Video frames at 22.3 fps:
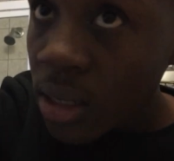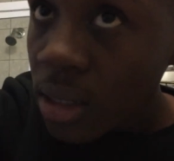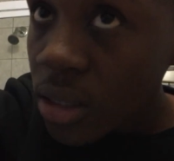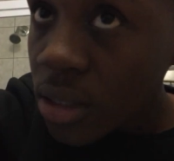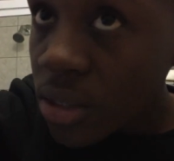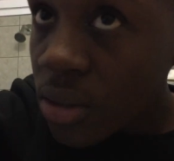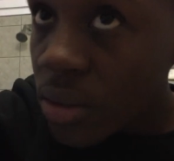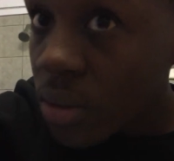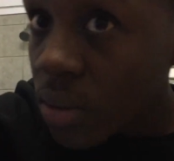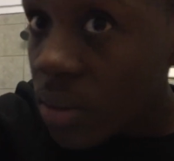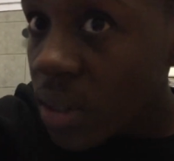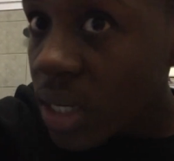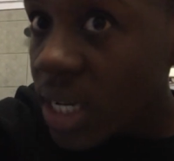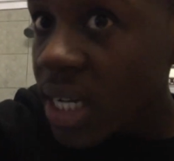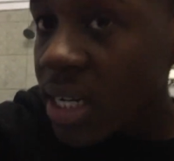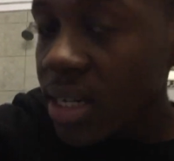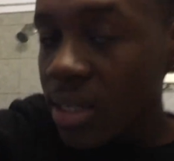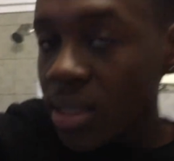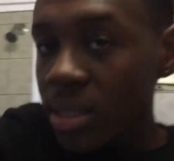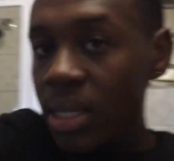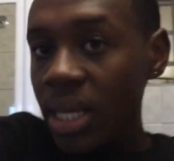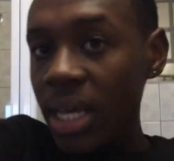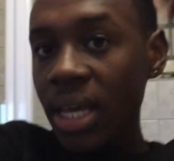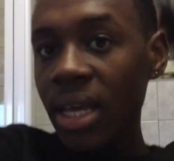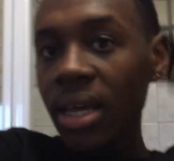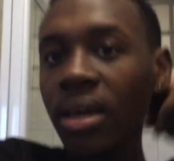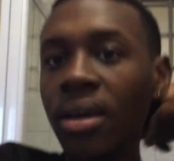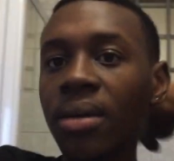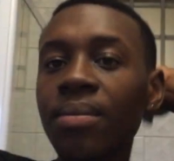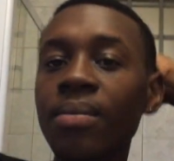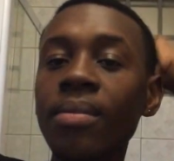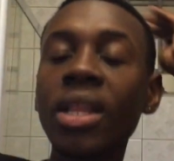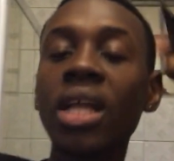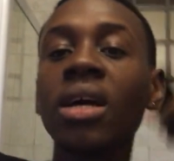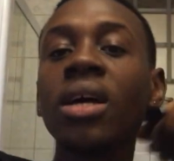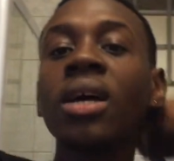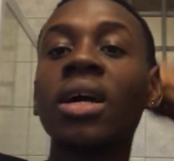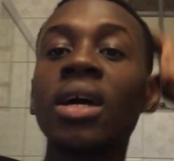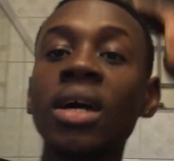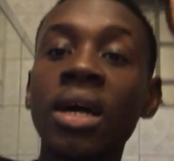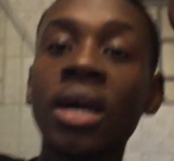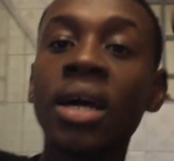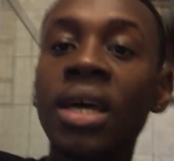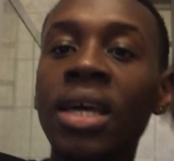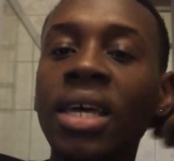This red thing.
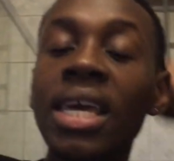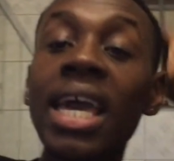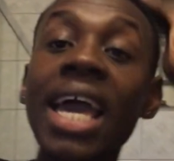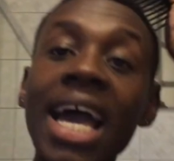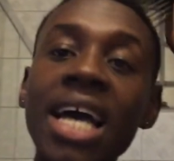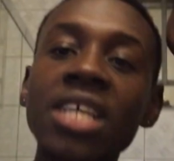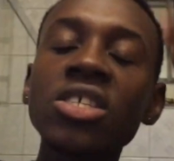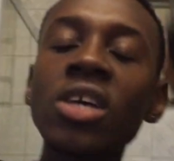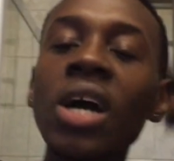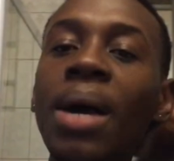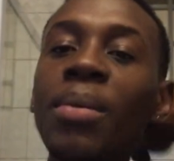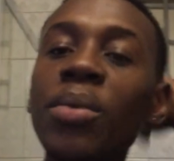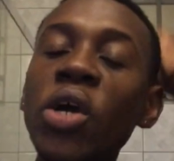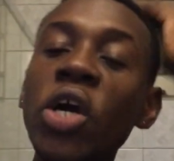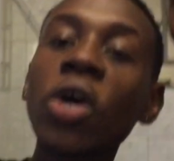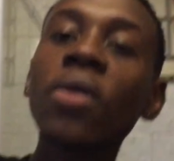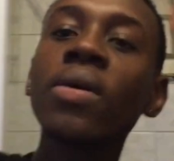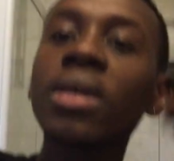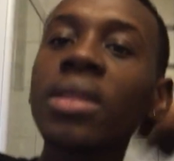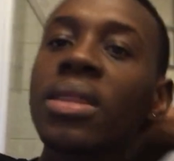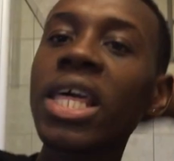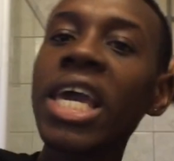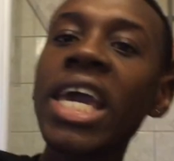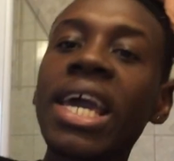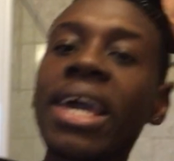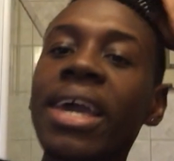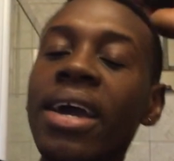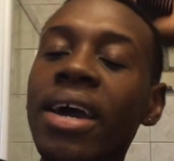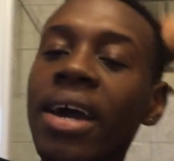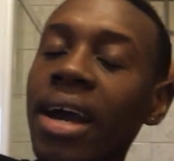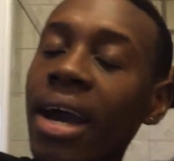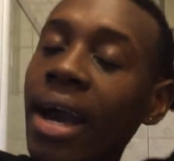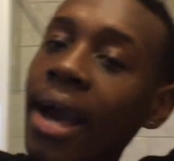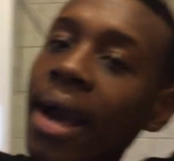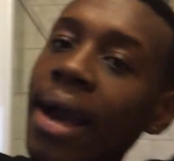Yeah, so I'm going there.